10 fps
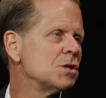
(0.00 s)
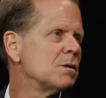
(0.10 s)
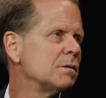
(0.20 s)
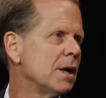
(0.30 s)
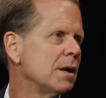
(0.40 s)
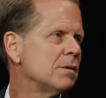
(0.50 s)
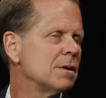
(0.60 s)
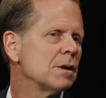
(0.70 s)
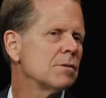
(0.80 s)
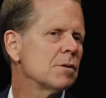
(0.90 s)
and
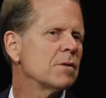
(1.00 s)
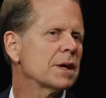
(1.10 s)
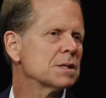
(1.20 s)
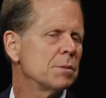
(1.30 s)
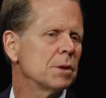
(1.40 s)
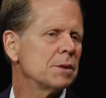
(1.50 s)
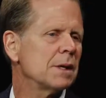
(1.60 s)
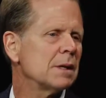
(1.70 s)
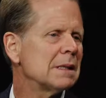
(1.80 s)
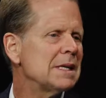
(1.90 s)
their
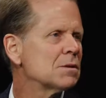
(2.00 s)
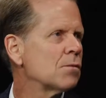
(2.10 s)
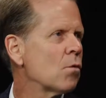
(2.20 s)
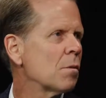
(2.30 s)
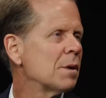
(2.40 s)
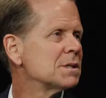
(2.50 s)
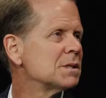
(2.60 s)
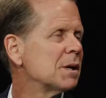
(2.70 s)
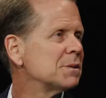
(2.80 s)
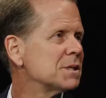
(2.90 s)
flexibility, at least 4 months
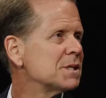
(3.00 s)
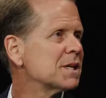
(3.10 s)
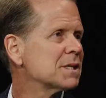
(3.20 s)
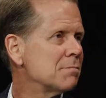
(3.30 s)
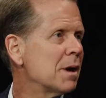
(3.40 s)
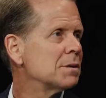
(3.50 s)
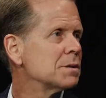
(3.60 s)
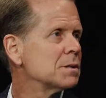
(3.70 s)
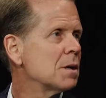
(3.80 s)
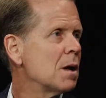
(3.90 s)
and up to 6
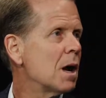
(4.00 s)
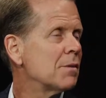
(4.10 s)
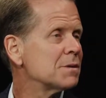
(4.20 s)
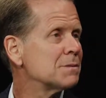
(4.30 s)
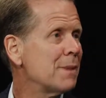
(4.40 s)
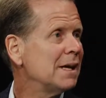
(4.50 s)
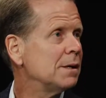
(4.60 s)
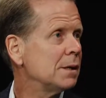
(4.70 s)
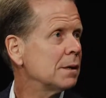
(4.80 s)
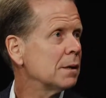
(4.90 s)
months of
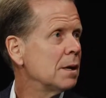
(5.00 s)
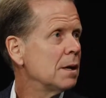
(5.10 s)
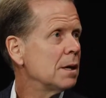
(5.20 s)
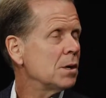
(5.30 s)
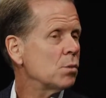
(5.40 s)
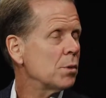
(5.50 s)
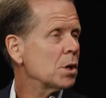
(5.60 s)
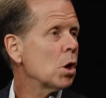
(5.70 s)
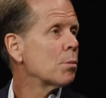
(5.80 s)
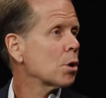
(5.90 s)
spending in what we
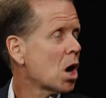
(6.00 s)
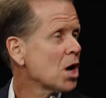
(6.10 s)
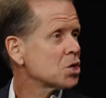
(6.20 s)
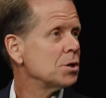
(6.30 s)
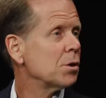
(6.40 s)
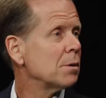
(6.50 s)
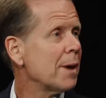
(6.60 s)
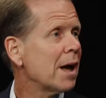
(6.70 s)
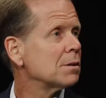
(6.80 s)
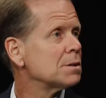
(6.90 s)
call precautionary
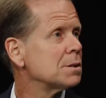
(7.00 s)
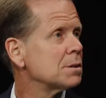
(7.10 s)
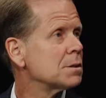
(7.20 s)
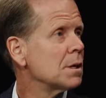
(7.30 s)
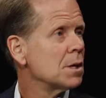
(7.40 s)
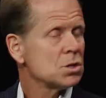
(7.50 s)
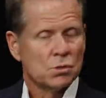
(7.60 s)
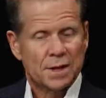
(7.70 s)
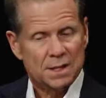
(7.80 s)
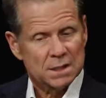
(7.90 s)
balances, so
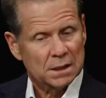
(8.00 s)
that it's